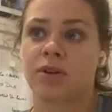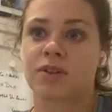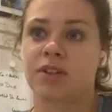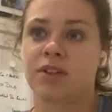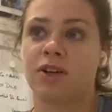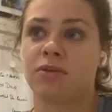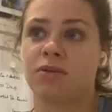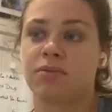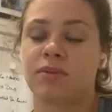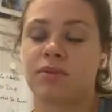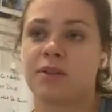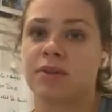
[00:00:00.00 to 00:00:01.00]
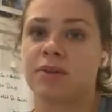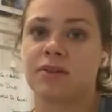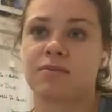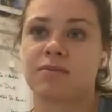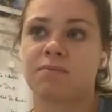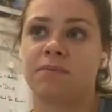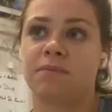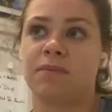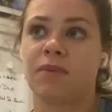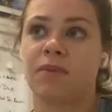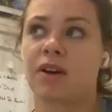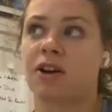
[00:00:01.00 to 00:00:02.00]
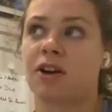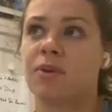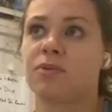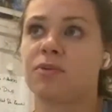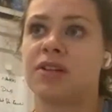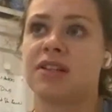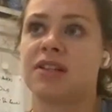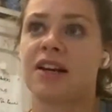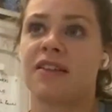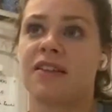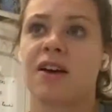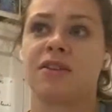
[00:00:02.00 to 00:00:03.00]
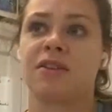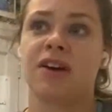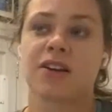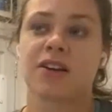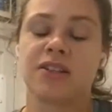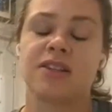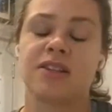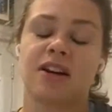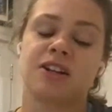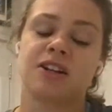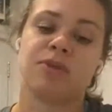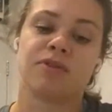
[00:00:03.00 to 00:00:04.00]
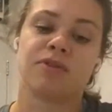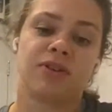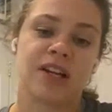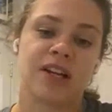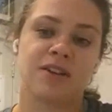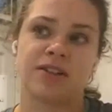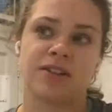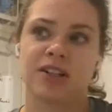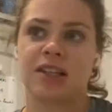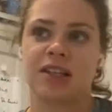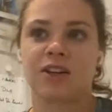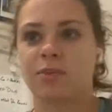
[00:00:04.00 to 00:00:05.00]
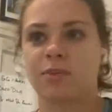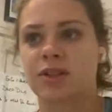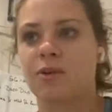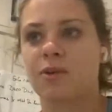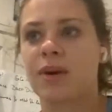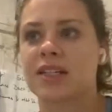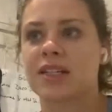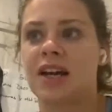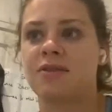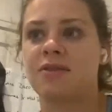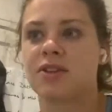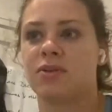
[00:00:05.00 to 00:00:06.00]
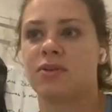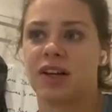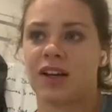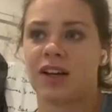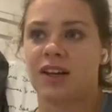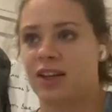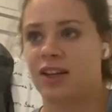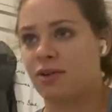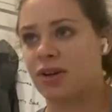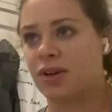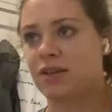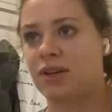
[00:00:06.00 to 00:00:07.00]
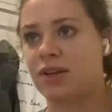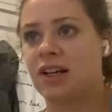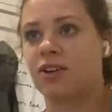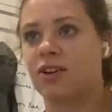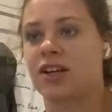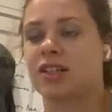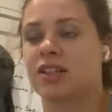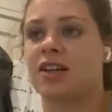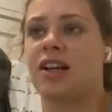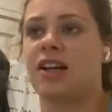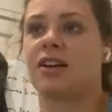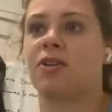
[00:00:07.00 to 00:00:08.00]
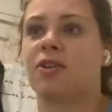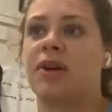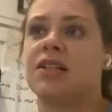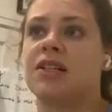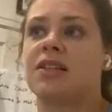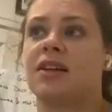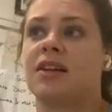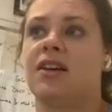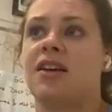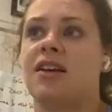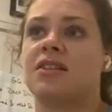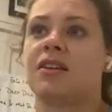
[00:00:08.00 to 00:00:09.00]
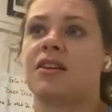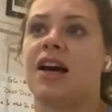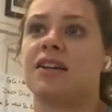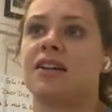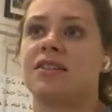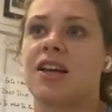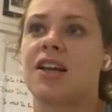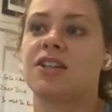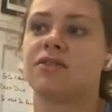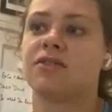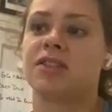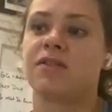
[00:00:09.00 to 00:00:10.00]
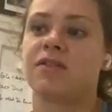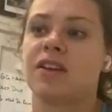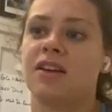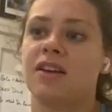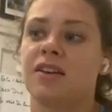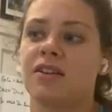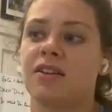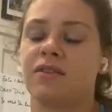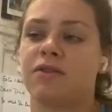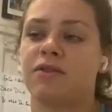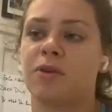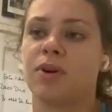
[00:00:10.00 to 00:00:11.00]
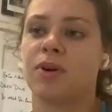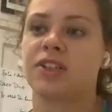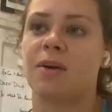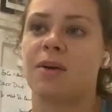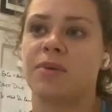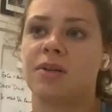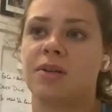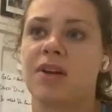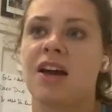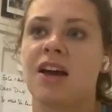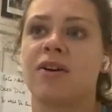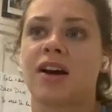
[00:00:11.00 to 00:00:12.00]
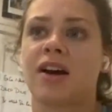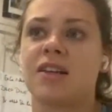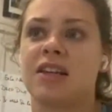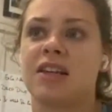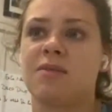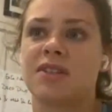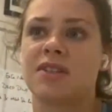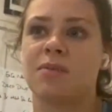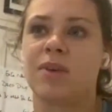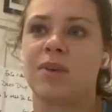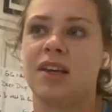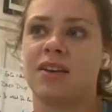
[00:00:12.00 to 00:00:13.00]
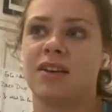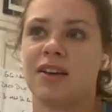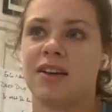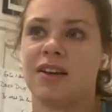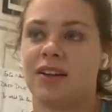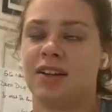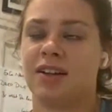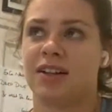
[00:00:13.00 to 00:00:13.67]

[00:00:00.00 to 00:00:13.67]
But I suppose coming towards the end of that, the vaccine started to be rolled out, and you can see the numbers come back down. So, when you look at kind of coming into the latter stages of the football championship now, it kind of seems to be,